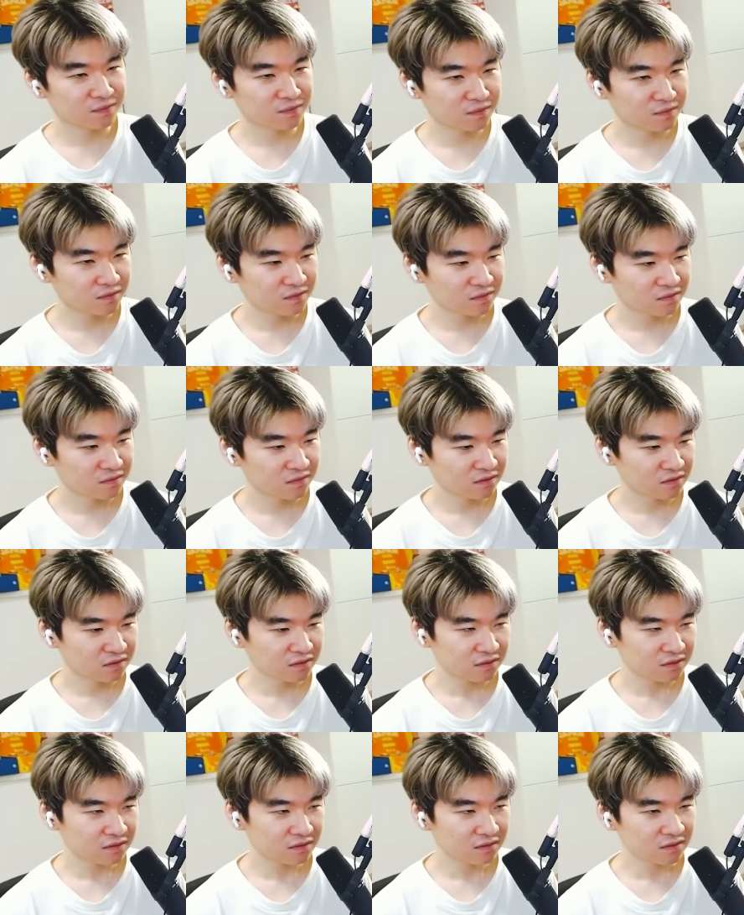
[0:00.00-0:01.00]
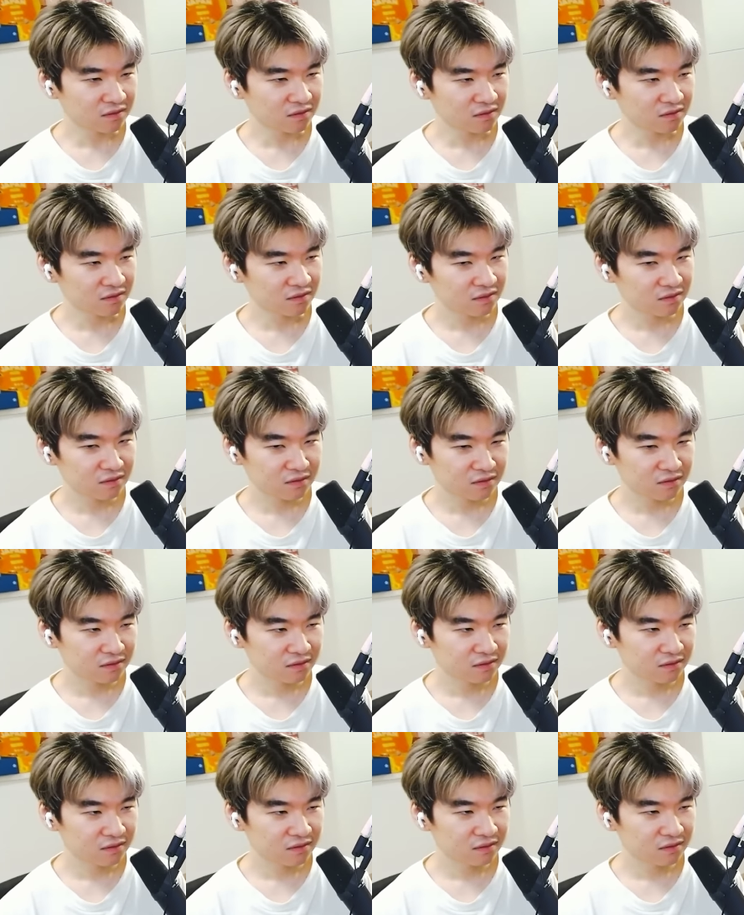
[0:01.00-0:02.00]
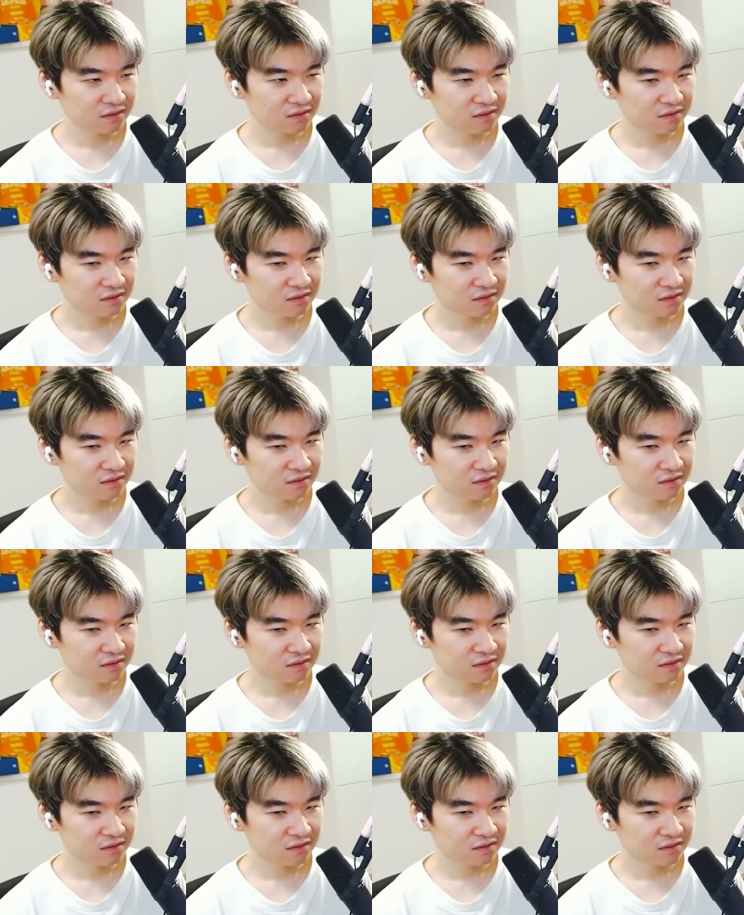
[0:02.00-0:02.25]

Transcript: Nobody speaks.